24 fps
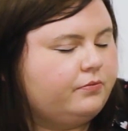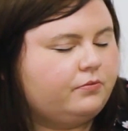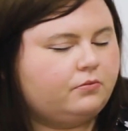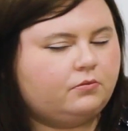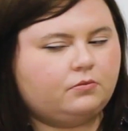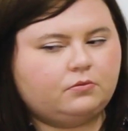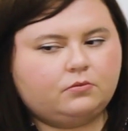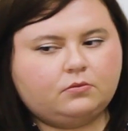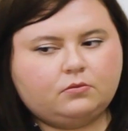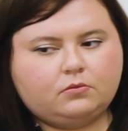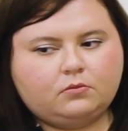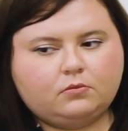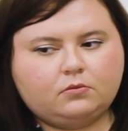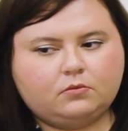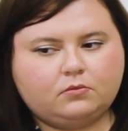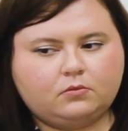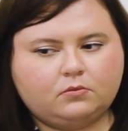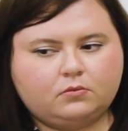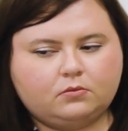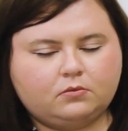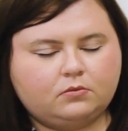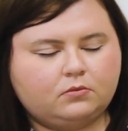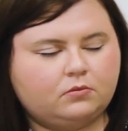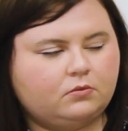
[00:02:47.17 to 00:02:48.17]

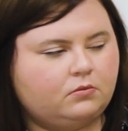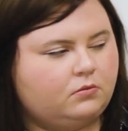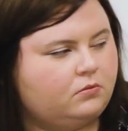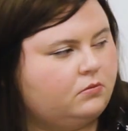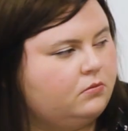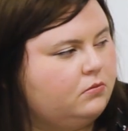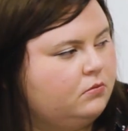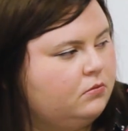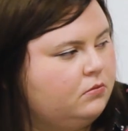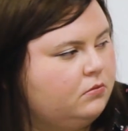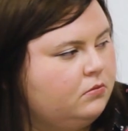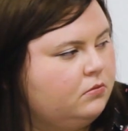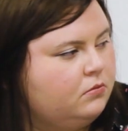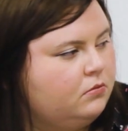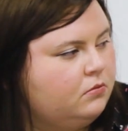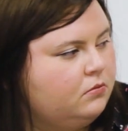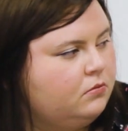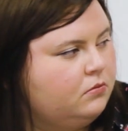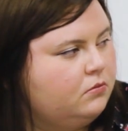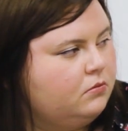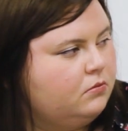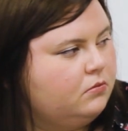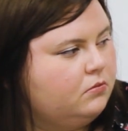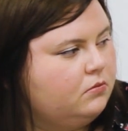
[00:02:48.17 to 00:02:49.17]

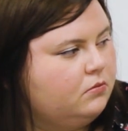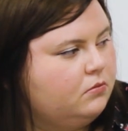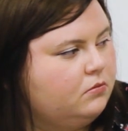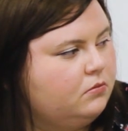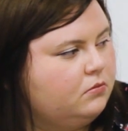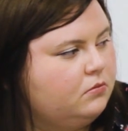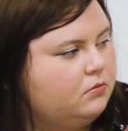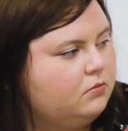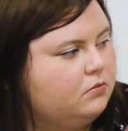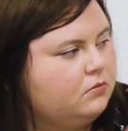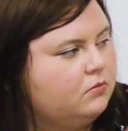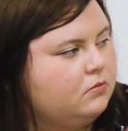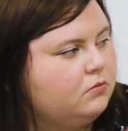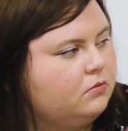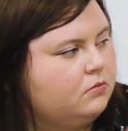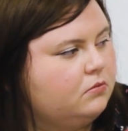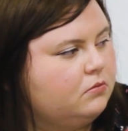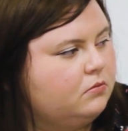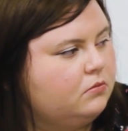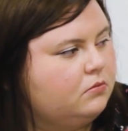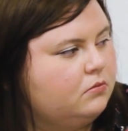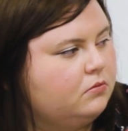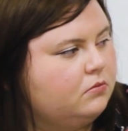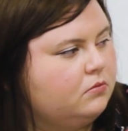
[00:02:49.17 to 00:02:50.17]

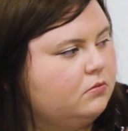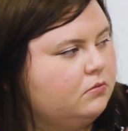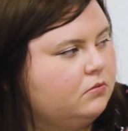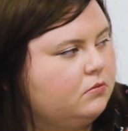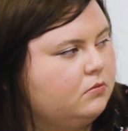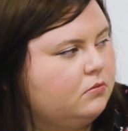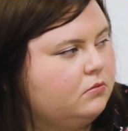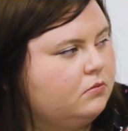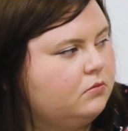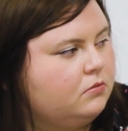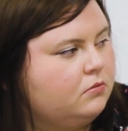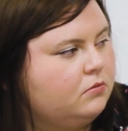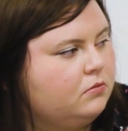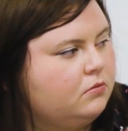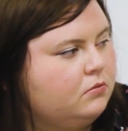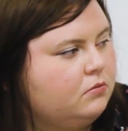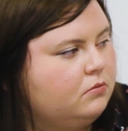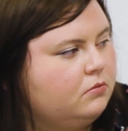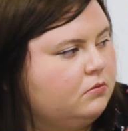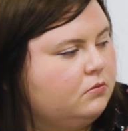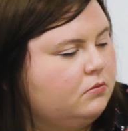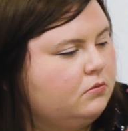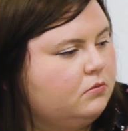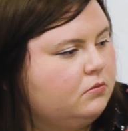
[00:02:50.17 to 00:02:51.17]

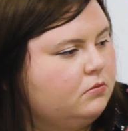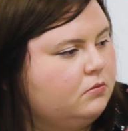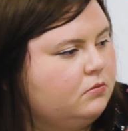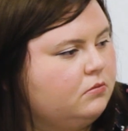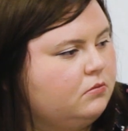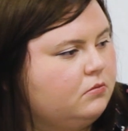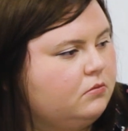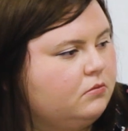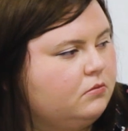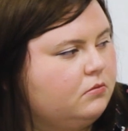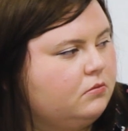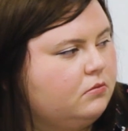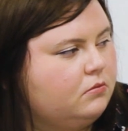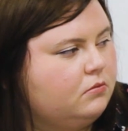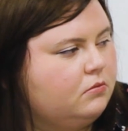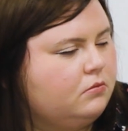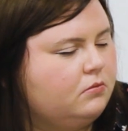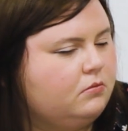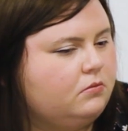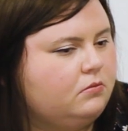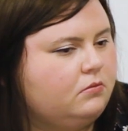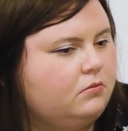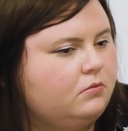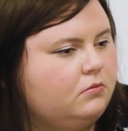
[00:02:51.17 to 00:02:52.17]

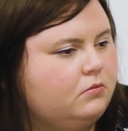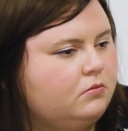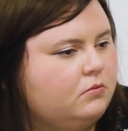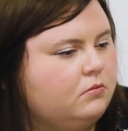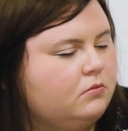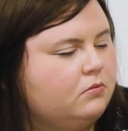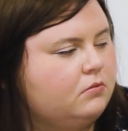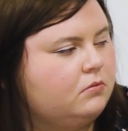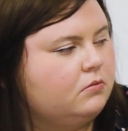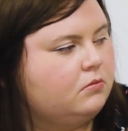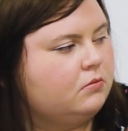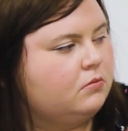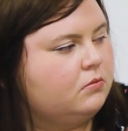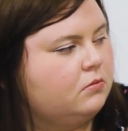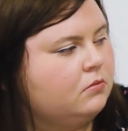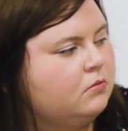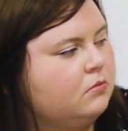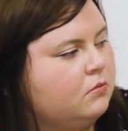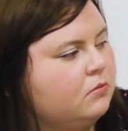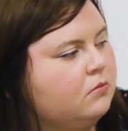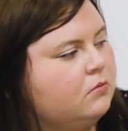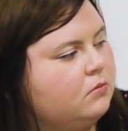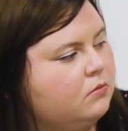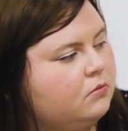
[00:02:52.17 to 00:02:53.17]
(not speaking)